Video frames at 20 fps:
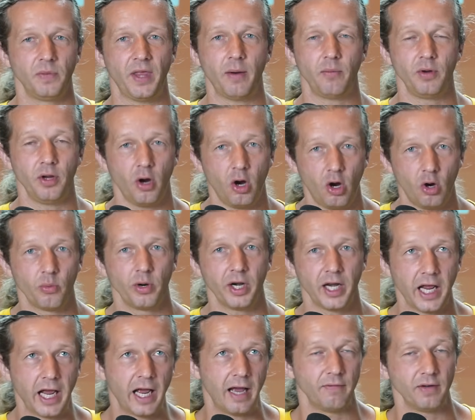that we
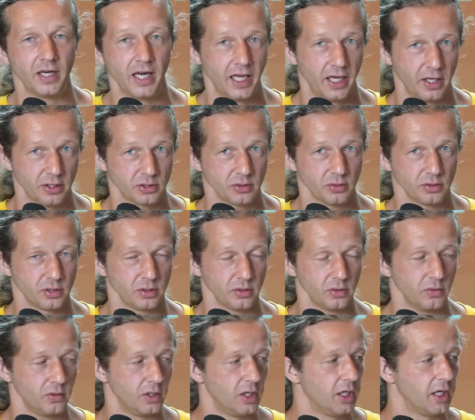already have an answer
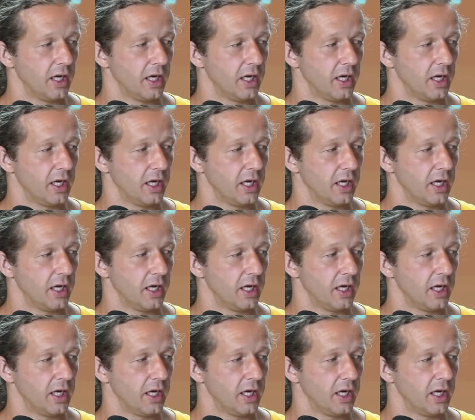to.